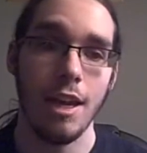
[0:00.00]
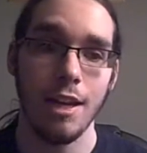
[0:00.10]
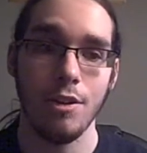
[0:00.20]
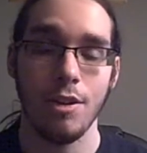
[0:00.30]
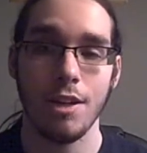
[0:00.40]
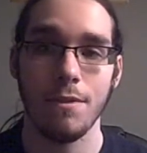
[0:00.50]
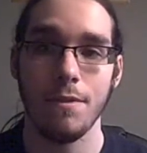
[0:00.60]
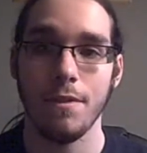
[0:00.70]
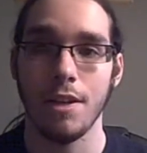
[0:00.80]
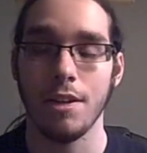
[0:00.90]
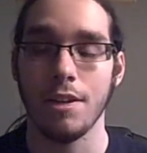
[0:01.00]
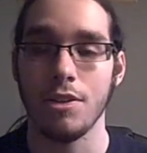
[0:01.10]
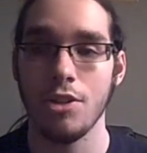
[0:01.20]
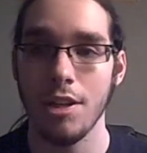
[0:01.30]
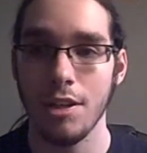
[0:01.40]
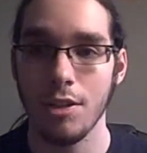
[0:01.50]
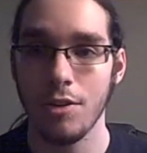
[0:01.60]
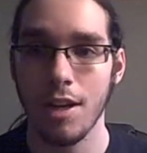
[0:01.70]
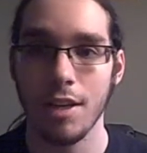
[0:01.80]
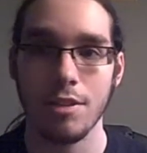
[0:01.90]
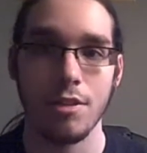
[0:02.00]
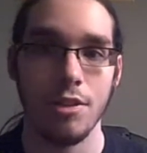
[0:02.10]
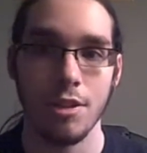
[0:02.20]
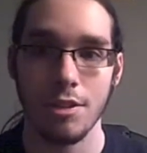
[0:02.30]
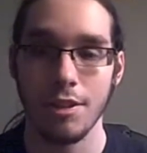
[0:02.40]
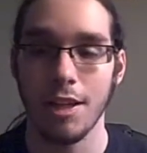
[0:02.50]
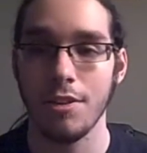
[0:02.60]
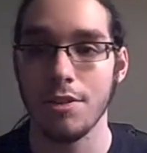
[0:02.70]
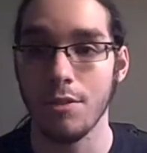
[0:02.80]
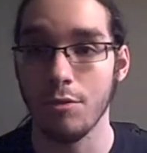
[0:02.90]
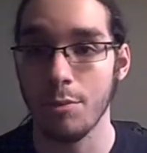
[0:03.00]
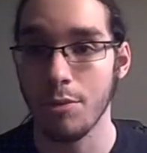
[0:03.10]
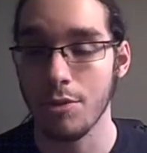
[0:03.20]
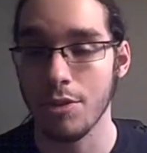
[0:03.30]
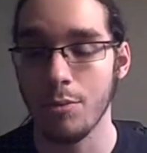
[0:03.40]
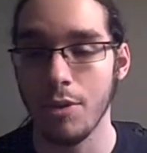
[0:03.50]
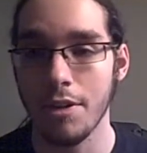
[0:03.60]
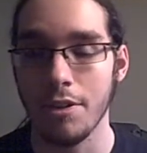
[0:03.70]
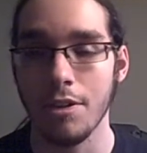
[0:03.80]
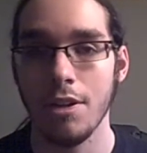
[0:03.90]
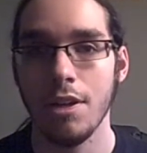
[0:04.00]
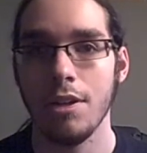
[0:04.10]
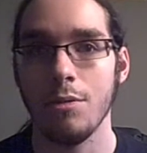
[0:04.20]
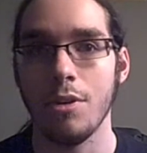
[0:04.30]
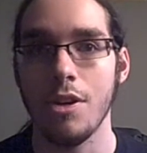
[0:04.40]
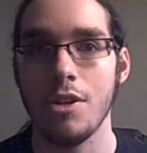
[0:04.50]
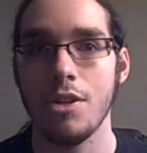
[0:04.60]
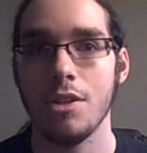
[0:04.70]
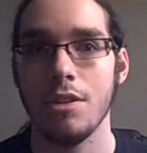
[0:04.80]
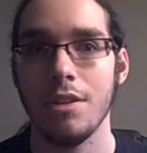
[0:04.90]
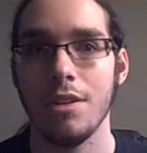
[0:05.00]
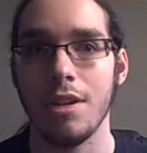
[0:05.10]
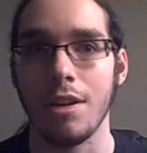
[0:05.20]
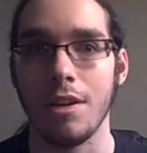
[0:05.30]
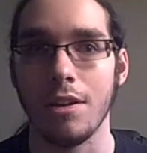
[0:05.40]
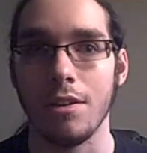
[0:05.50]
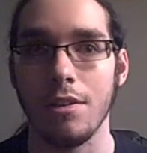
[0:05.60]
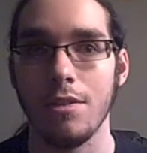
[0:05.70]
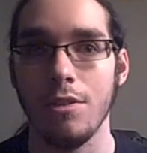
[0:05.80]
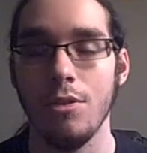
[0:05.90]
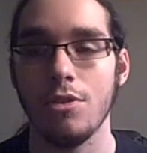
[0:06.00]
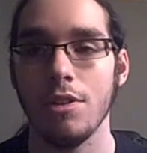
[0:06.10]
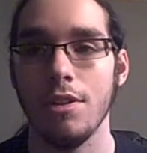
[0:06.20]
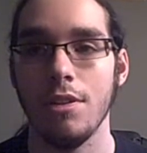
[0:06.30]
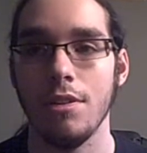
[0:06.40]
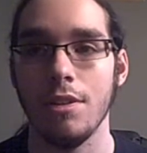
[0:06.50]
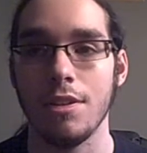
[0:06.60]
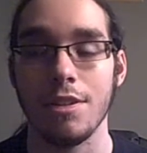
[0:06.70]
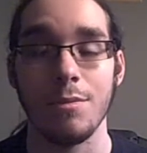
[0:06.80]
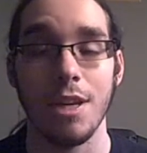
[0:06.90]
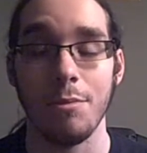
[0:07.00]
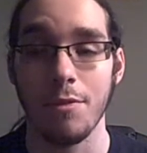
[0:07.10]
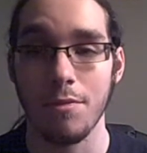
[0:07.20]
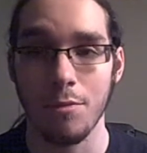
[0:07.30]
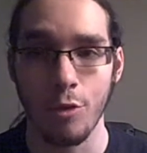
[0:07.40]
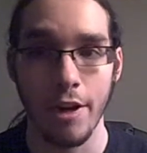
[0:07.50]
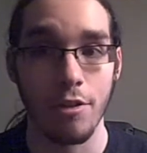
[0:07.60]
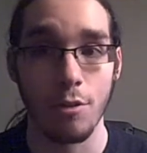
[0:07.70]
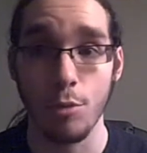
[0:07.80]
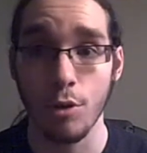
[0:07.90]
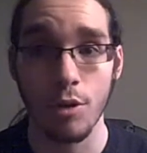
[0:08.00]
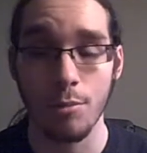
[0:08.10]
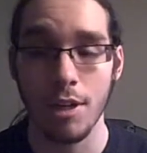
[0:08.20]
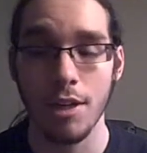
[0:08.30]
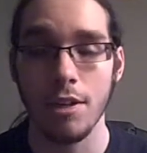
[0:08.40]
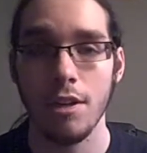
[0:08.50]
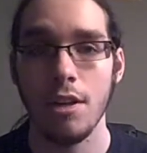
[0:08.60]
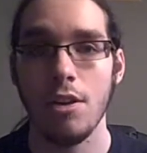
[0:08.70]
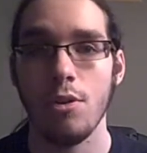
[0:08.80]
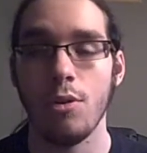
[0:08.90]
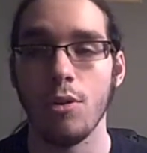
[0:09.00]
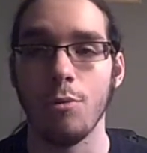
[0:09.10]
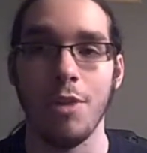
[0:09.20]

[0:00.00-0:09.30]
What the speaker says: And you have shaking grass, dust clouds, and ripples on water, which usually is some type of rarer Pokemon, or